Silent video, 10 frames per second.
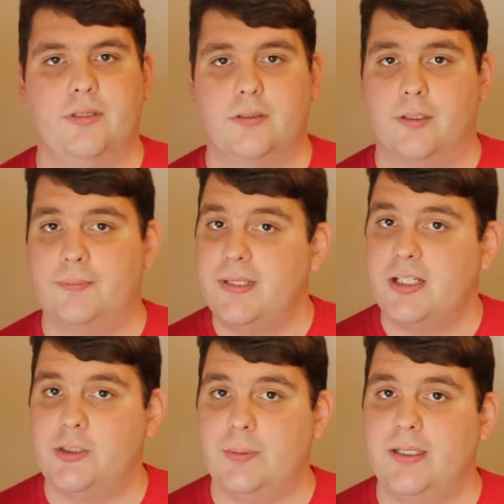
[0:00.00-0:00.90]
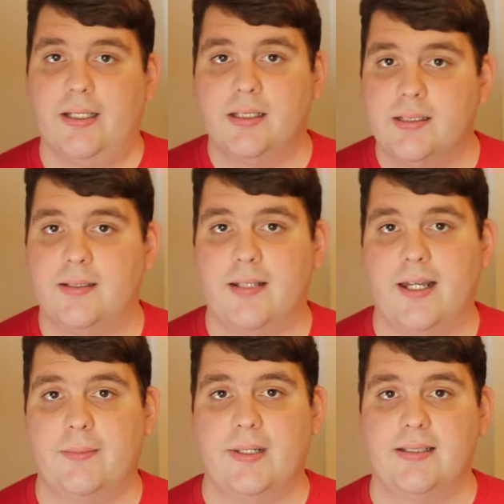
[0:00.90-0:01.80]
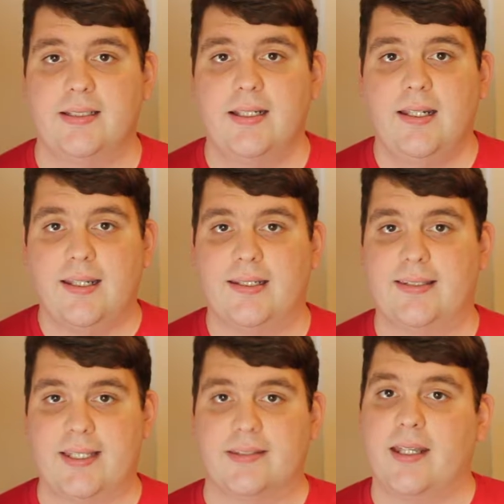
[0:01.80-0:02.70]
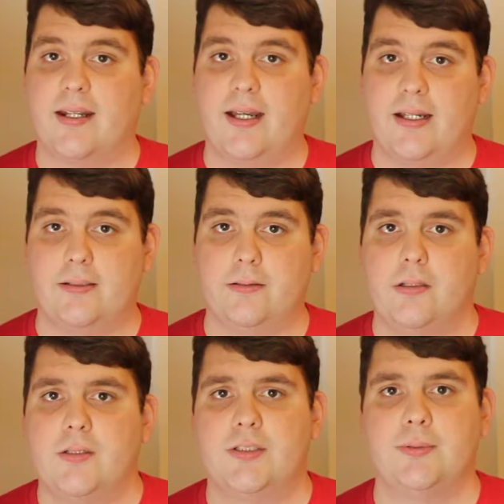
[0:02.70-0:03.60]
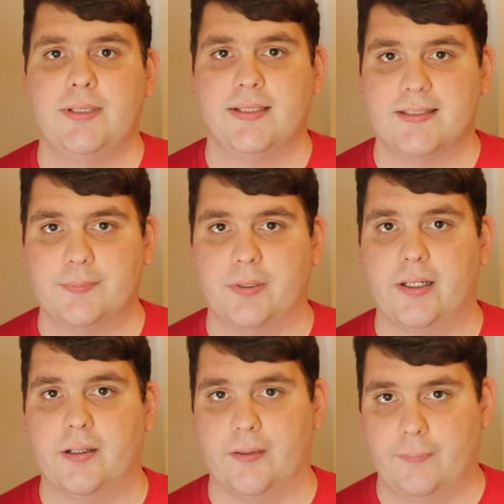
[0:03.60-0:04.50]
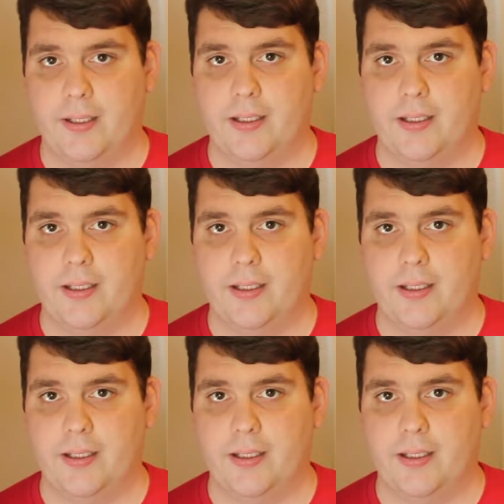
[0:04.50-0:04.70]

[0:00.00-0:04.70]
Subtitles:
to hook our PHP into the database and get that data out so we can display it on a